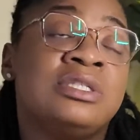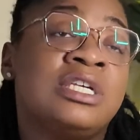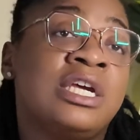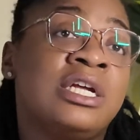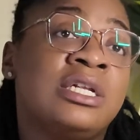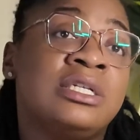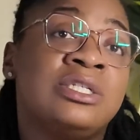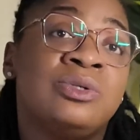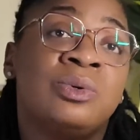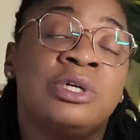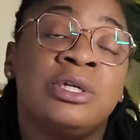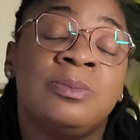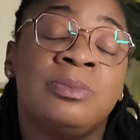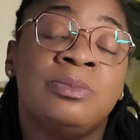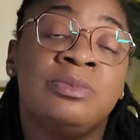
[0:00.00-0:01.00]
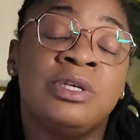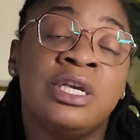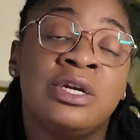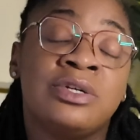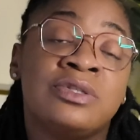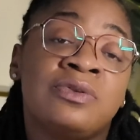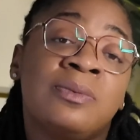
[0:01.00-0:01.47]
10, 20
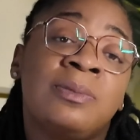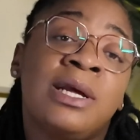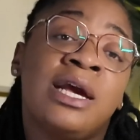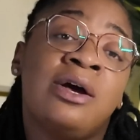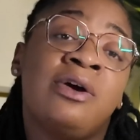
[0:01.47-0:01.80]
years from now,